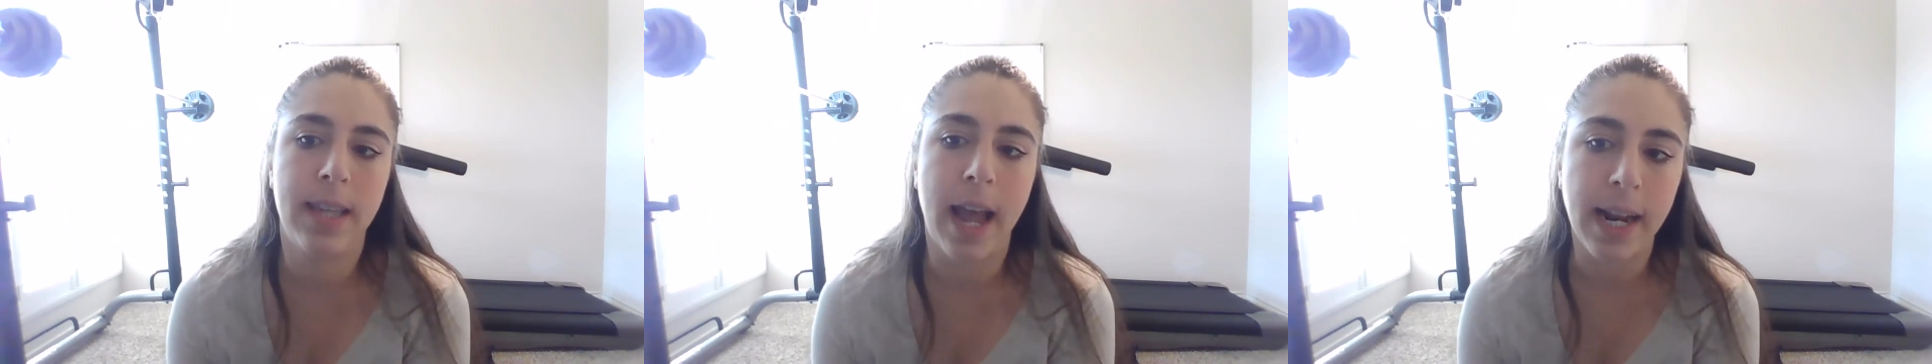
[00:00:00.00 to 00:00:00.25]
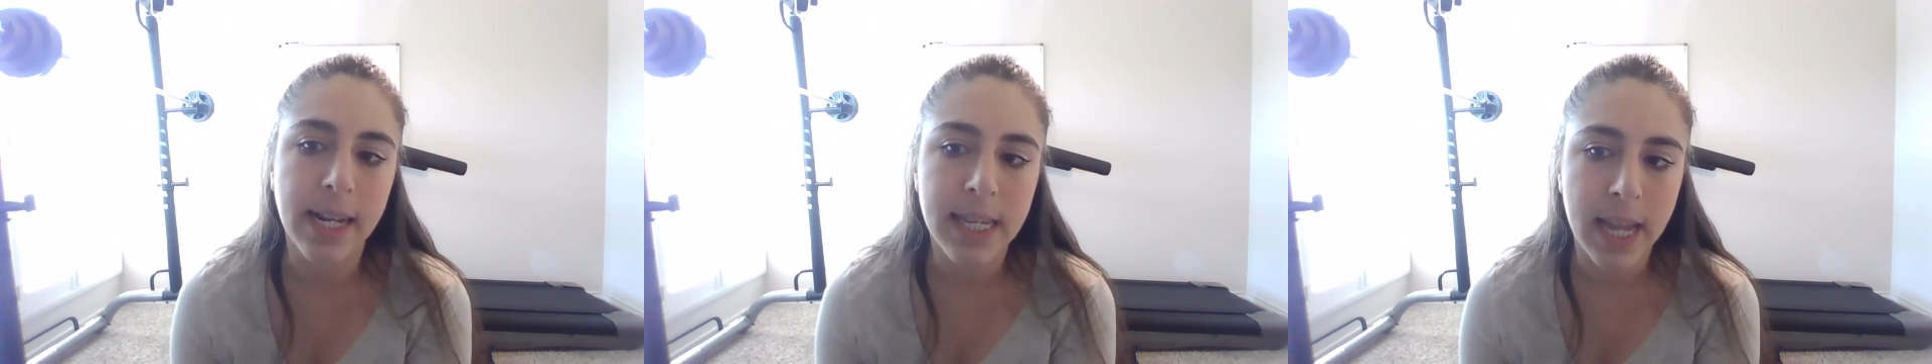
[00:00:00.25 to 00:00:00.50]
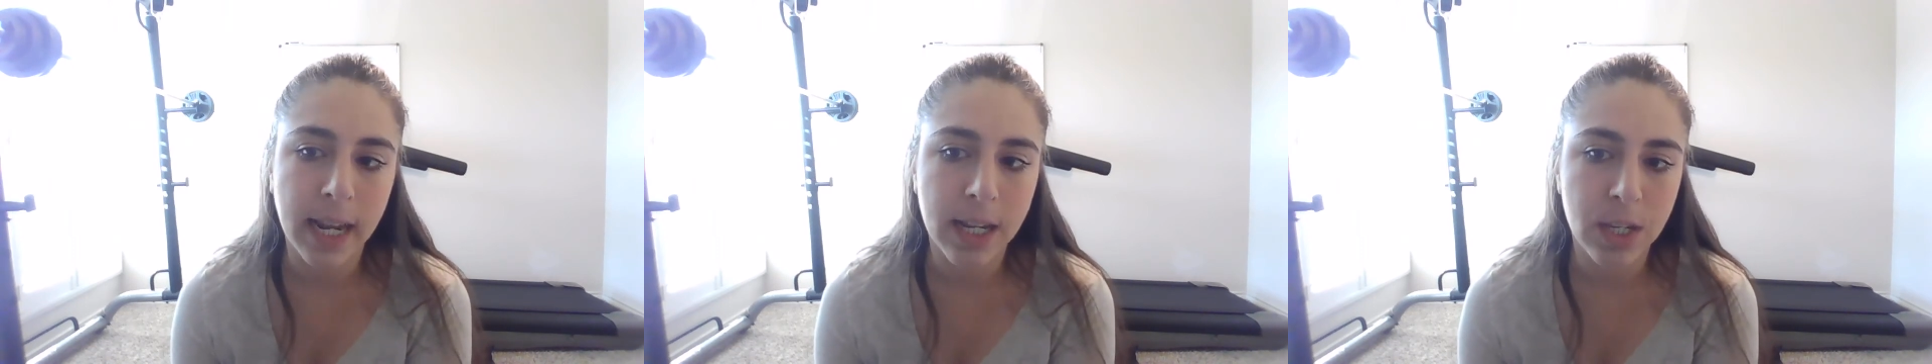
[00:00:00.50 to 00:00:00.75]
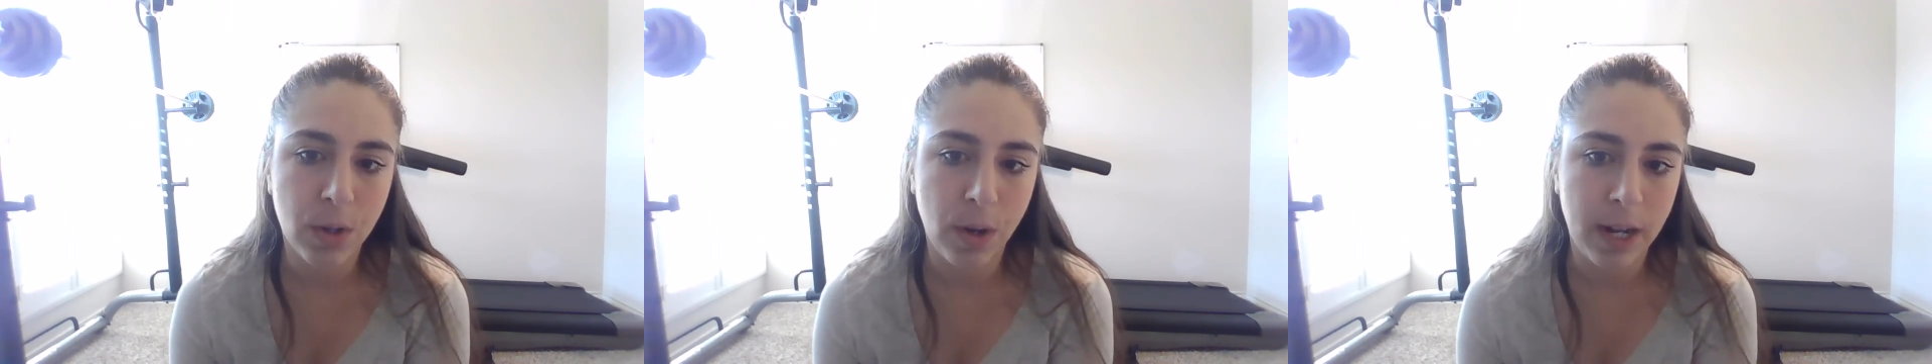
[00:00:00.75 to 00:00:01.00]
that a
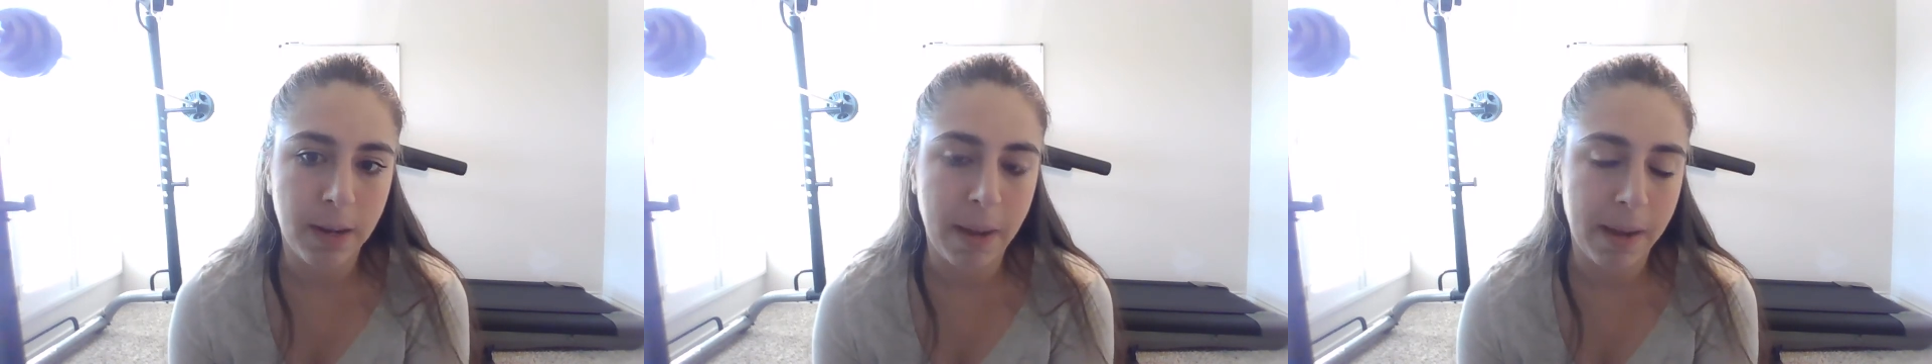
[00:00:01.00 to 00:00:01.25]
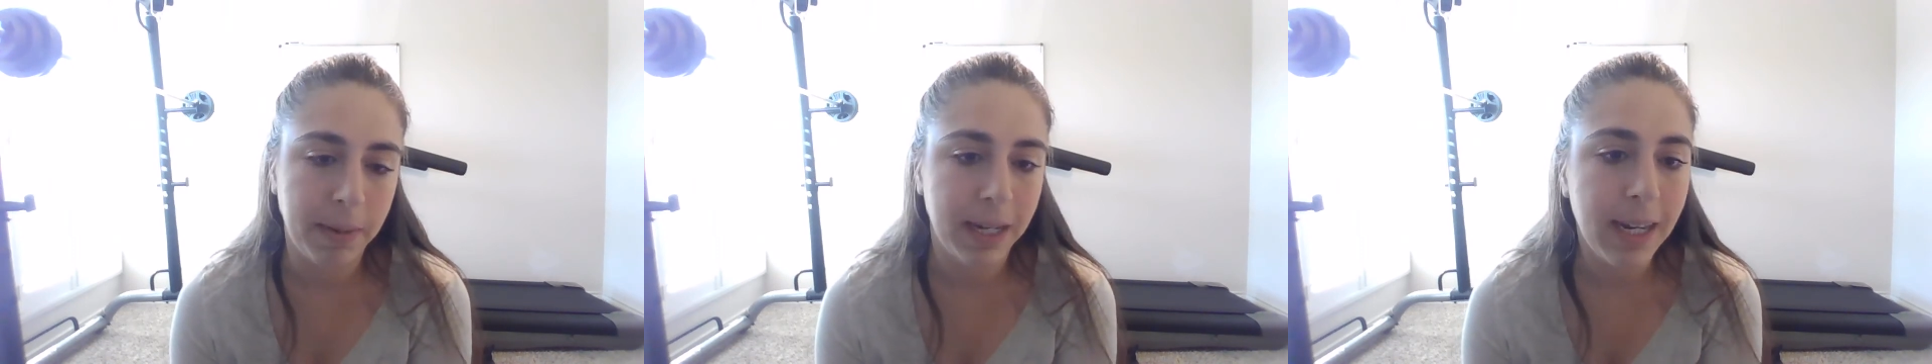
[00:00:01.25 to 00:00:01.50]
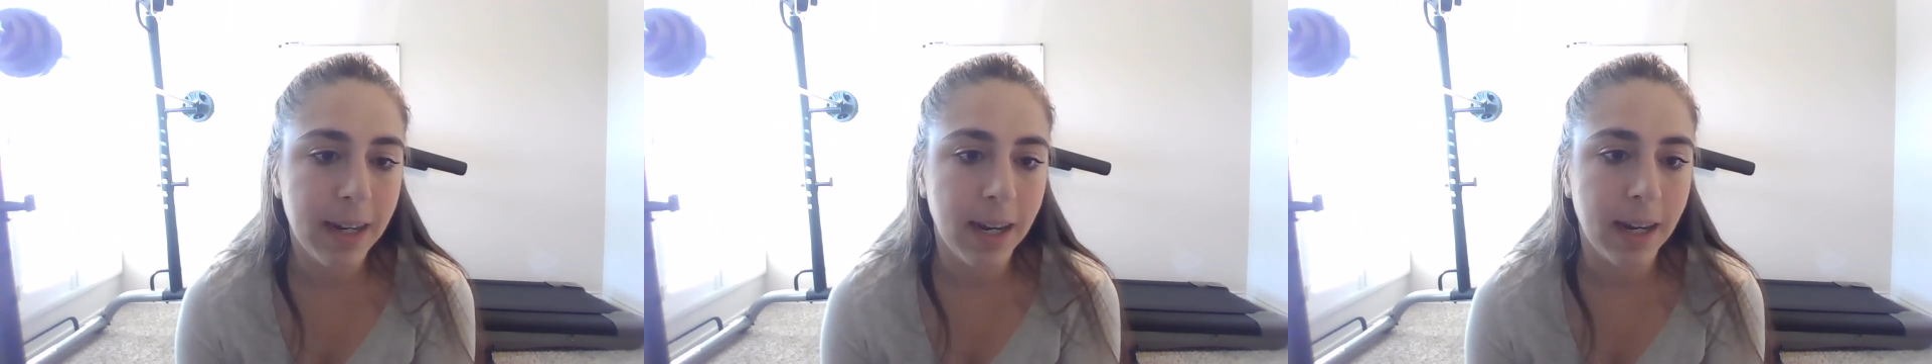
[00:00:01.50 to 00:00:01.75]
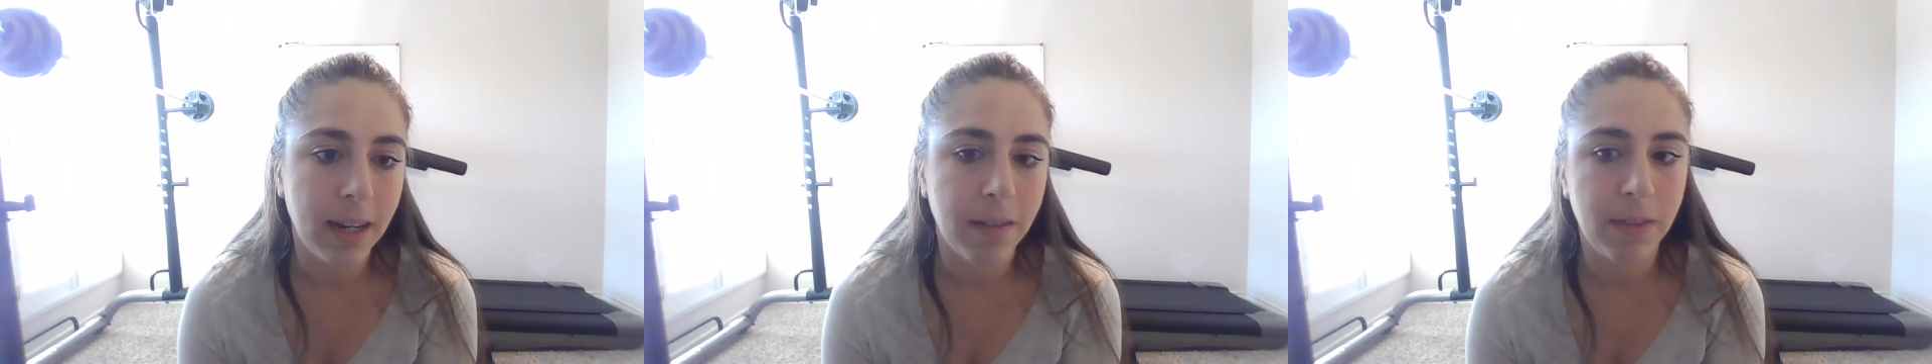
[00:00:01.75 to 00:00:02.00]
second screening might be
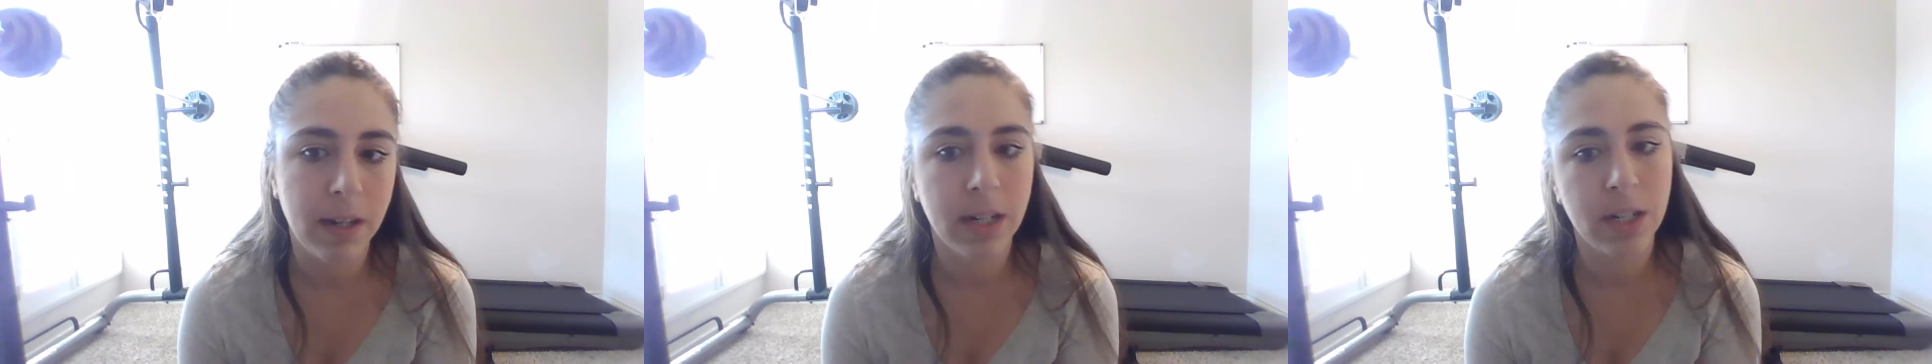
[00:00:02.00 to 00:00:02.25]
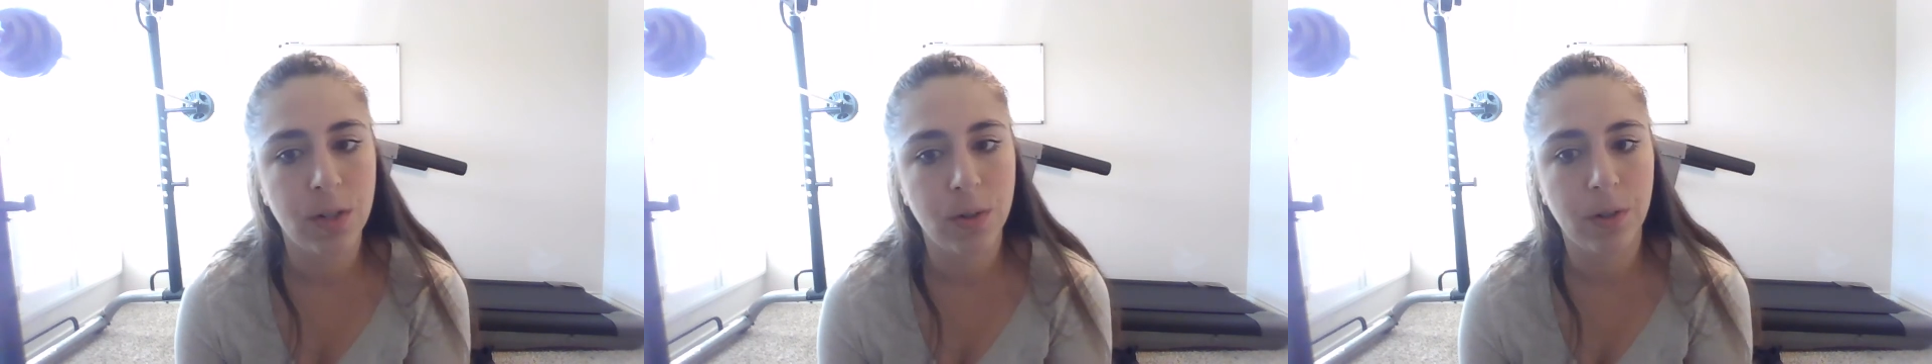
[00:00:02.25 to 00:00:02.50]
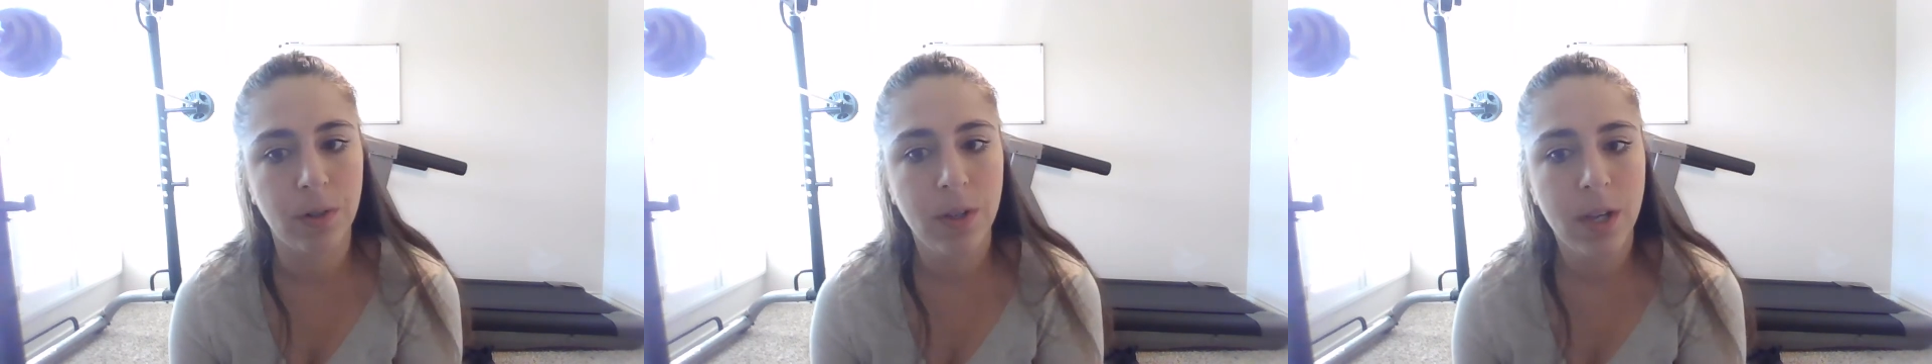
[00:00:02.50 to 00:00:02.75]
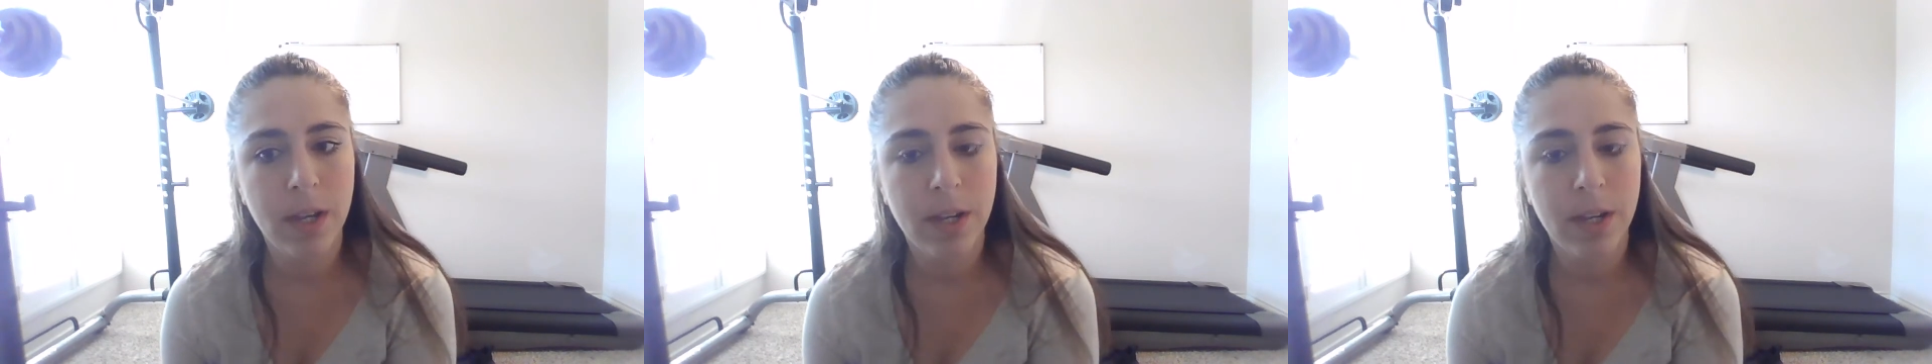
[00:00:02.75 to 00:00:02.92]
needed if the initial